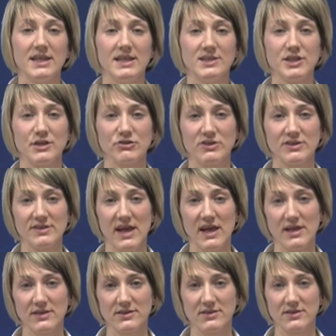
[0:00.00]
The Children's
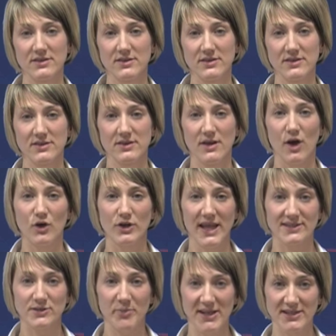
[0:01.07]
Act. Old
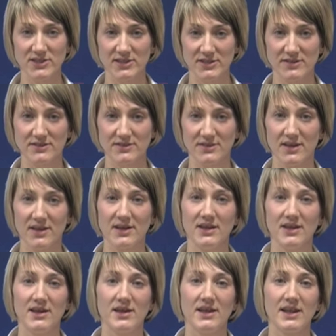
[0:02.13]
age pensions.
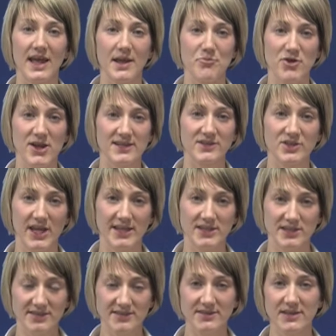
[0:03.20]
Labour
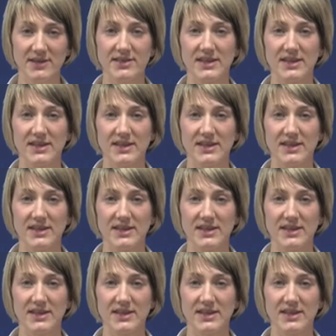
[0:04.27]
exchanges.